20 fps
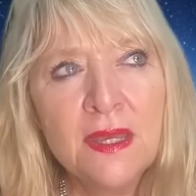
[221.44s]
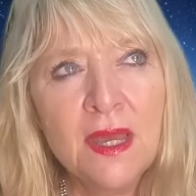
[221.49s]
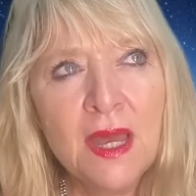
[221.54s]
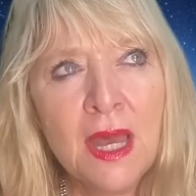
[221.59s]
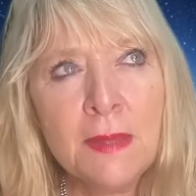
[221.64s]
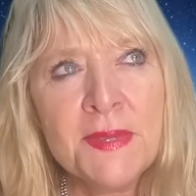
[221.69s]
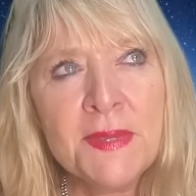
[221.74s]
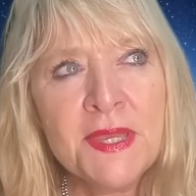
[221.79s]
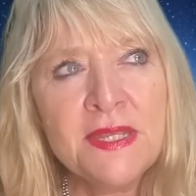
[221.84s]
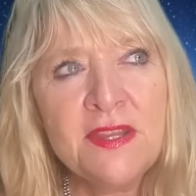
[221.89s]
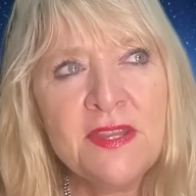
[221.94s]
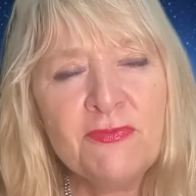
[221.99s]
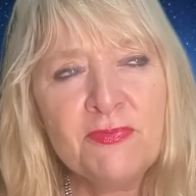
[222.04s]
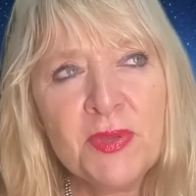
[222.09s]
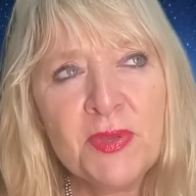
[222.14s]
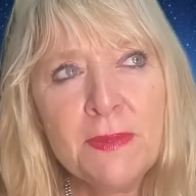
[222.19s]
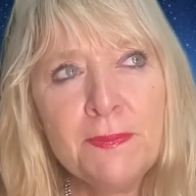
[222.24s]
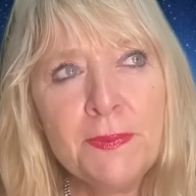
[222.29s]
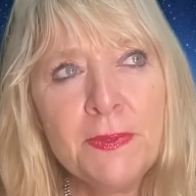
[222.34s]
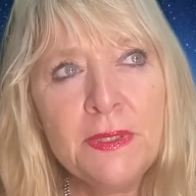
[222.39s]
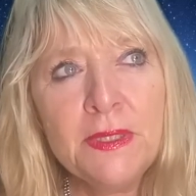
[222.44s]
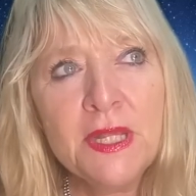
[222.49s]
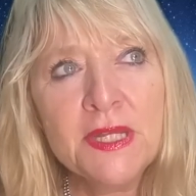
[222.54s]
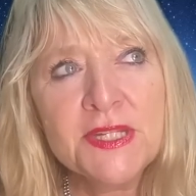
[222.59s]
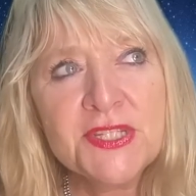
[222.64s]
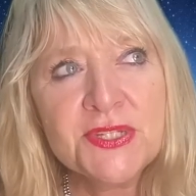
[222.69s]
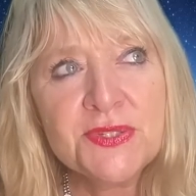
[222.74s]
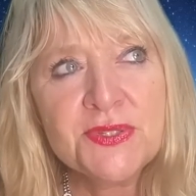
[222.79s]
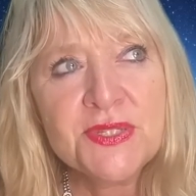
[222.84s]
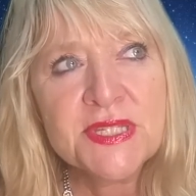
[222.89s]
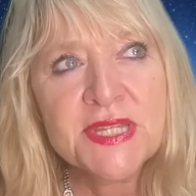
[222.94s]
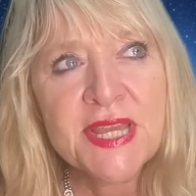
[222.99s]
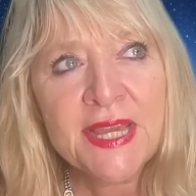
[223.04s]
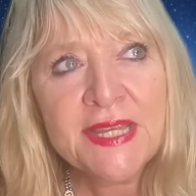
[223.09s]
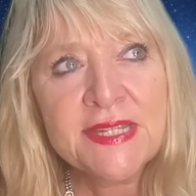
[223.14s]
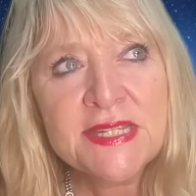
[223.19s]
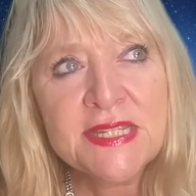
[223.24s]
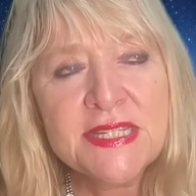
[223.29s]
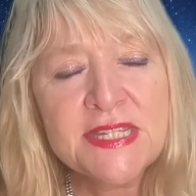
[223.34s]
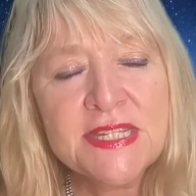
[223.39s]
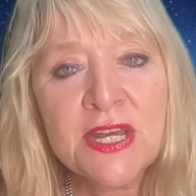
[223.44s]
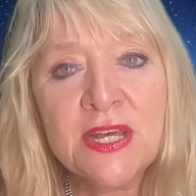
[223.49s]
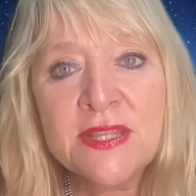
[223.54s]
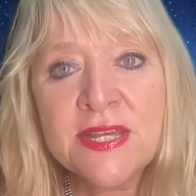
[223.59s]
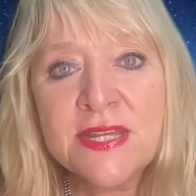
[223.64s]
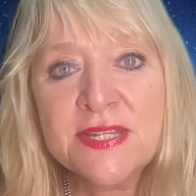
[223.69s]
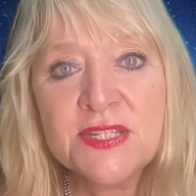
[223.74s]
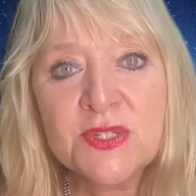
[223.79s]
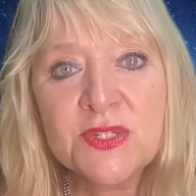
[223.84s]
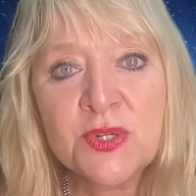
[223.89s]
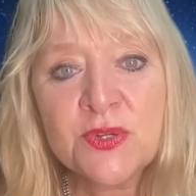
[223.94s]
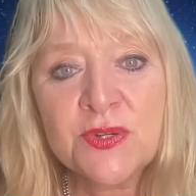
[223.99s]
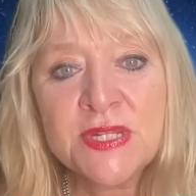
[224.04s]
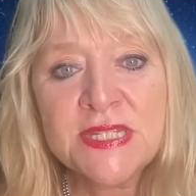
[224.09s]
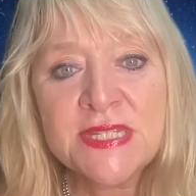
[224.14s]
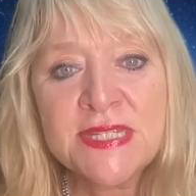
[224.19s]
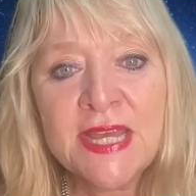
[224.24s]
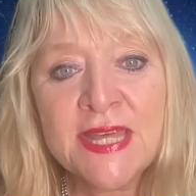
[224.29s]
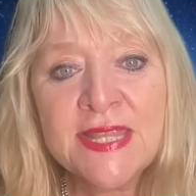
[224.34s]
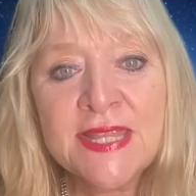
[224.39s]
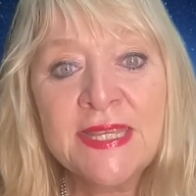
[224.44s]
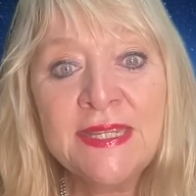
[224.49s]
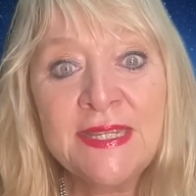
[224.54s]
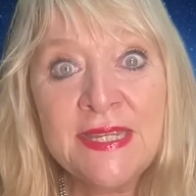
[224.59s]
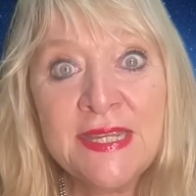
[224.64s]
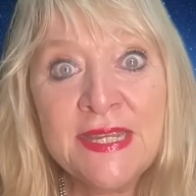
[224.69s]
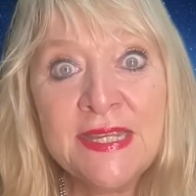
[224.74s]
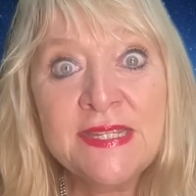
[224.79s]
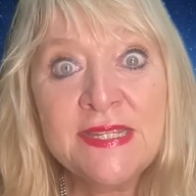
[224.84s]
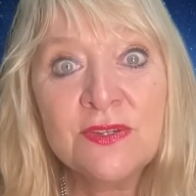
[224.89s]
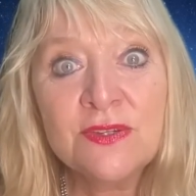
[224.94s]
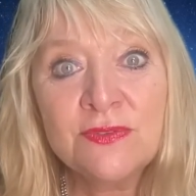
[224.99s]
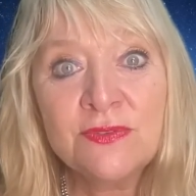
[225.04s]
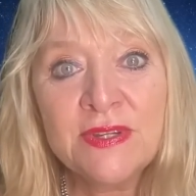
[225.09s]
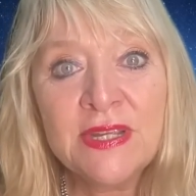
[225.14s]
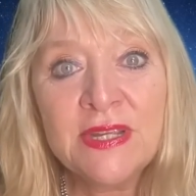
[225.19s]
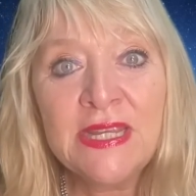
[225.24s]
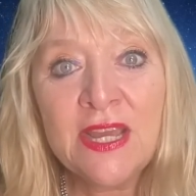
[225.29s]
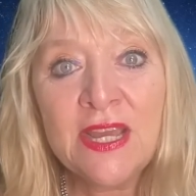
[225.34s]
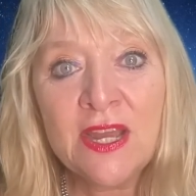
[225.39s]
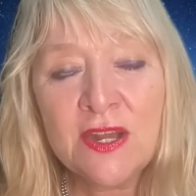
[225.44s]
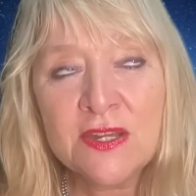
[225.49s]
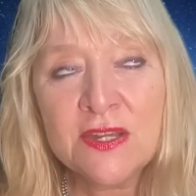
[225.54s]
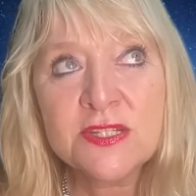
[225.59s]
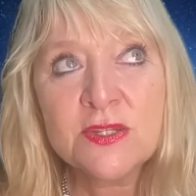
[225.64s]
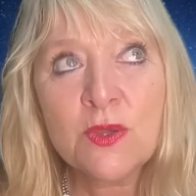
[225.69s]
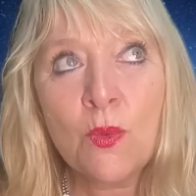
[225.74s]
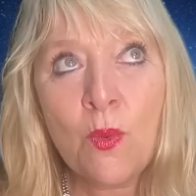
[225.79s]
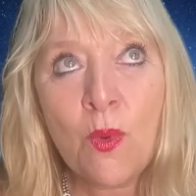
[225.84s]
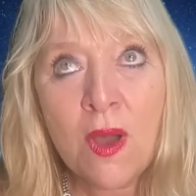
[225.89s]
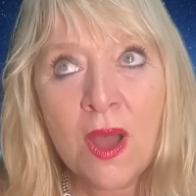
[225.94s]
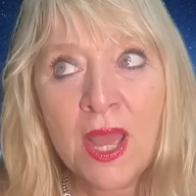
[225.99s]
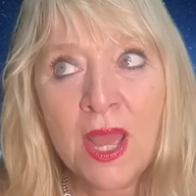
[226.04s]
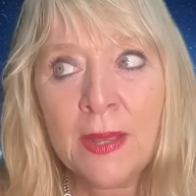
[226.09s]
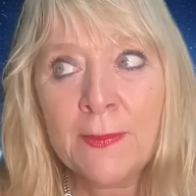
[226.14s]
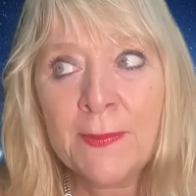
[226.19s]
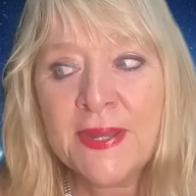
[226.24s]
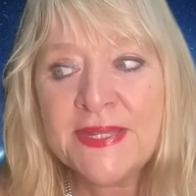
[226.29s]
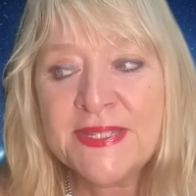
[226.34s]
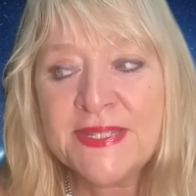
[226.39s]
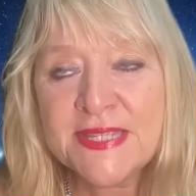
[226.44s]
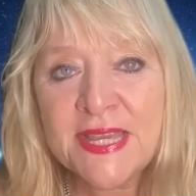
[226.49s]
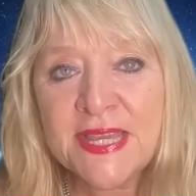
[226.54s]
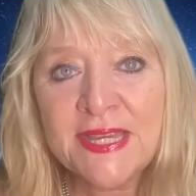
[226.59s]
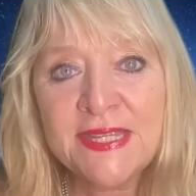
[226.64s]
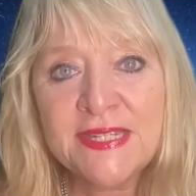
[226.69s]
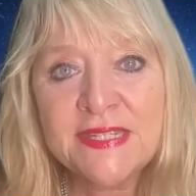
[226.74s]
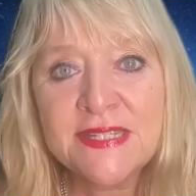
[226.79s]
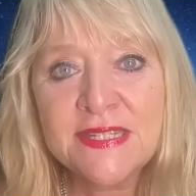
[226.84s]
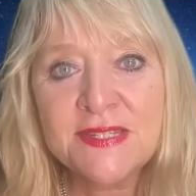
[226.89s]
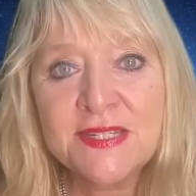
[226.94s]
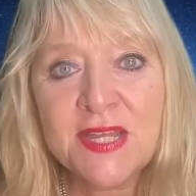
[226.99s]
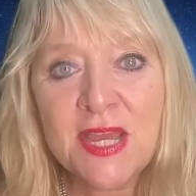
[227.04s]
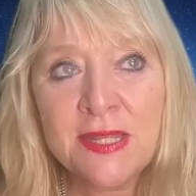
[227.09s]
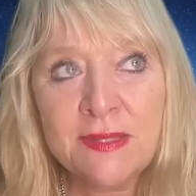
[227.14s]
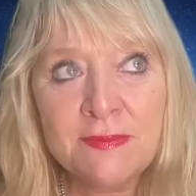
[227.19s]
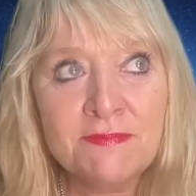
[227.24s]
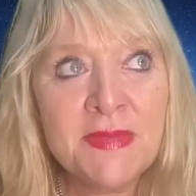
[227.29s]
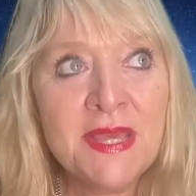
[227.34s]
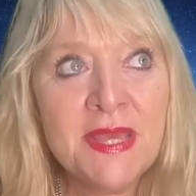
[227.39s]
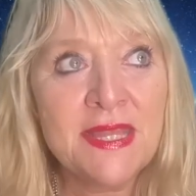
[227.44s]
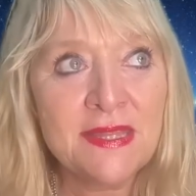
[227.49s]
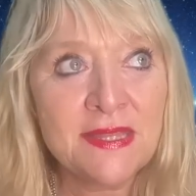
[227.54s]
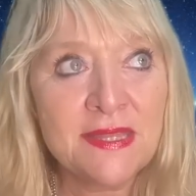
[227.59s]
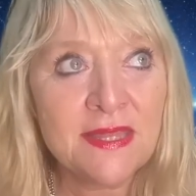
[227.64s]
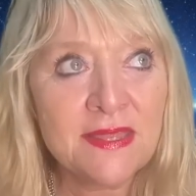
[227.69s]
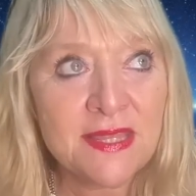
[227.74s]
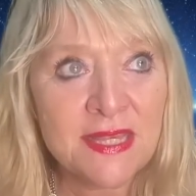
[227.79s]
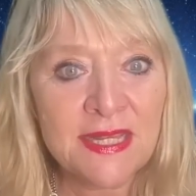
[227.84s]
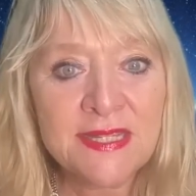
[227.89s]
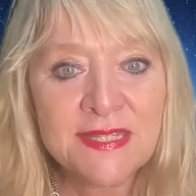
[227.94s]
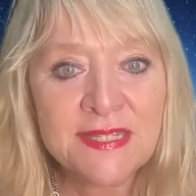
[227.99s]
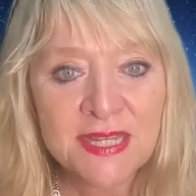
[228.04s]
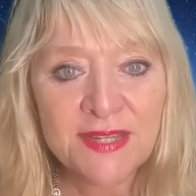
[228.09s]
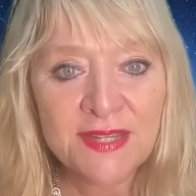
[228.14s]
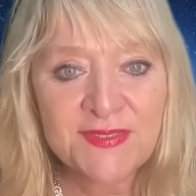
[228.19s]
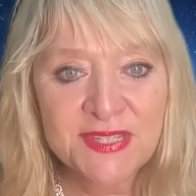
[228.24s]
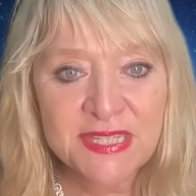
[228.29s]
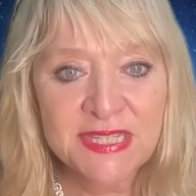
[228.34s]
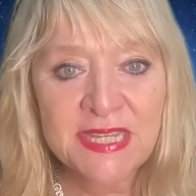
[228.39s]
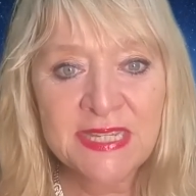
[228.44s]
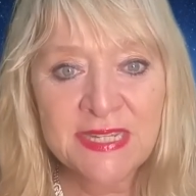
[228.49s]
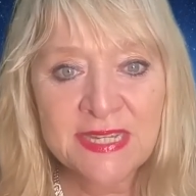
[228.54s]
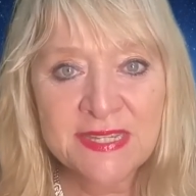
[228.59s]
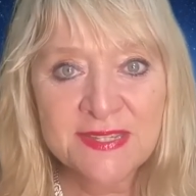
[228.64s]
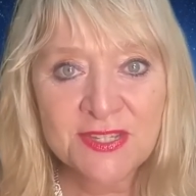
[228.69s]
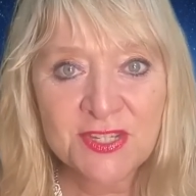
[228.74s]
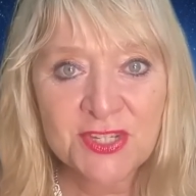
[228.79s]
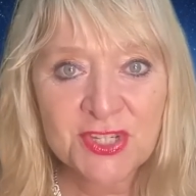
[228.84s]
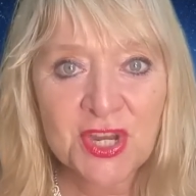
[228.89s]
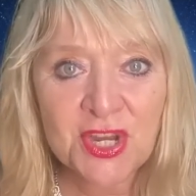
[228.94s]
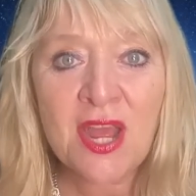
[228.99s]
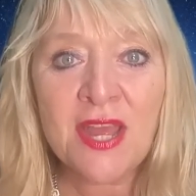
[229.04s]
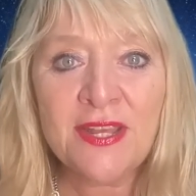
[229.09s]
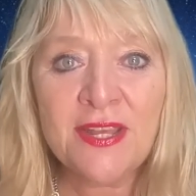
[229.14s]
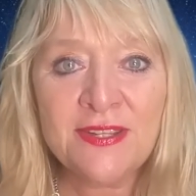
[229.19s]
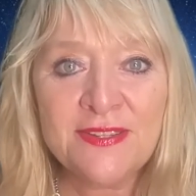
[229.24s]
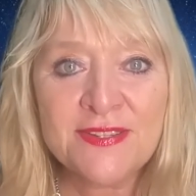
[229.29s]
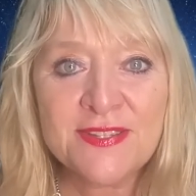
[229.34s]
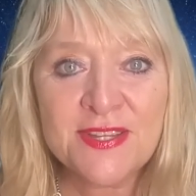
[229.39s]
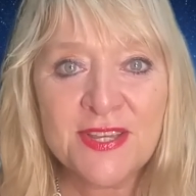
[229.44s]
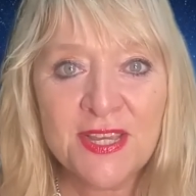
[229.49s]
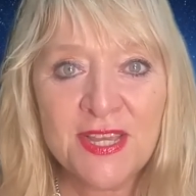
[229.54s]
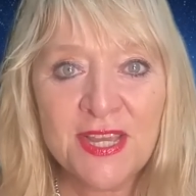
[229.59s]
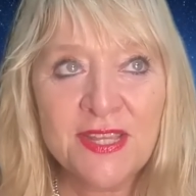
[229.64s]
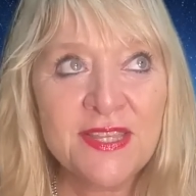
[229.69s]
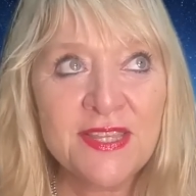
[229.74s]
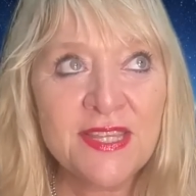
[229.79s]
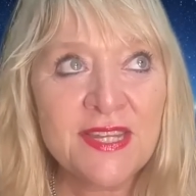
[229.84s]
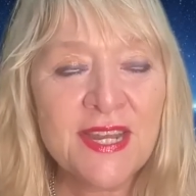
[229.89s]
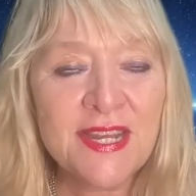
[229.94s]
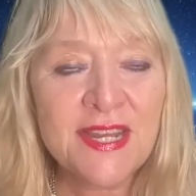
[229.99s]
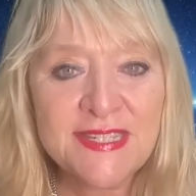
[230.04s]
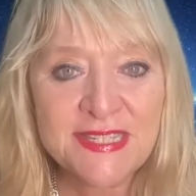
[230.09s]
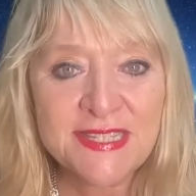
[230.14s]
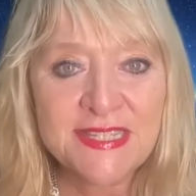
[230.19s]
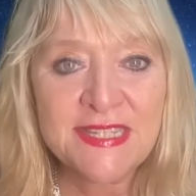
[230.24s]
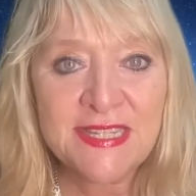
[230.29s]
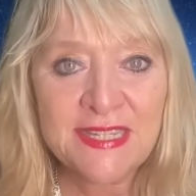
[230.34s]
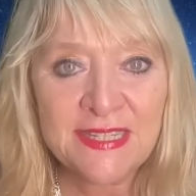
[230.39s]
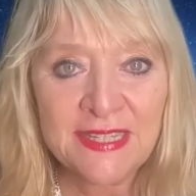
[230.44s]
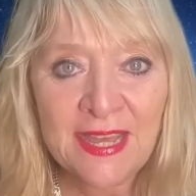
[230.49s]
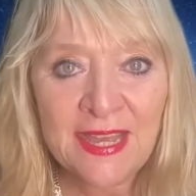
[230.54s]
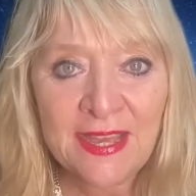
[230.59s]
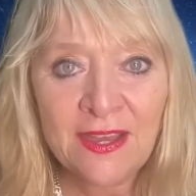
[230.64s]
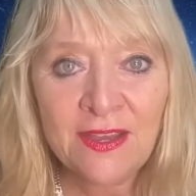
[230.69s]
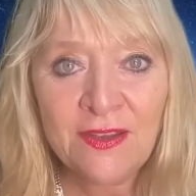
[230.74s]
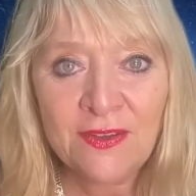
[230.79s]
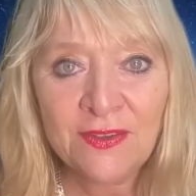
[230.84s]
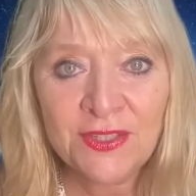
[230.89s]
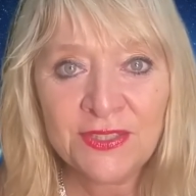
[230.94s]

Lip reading: I mean, if people are too scared to tell their stories, now they need to really ask, why am I scared to admit the things I've seen as a child that I see now?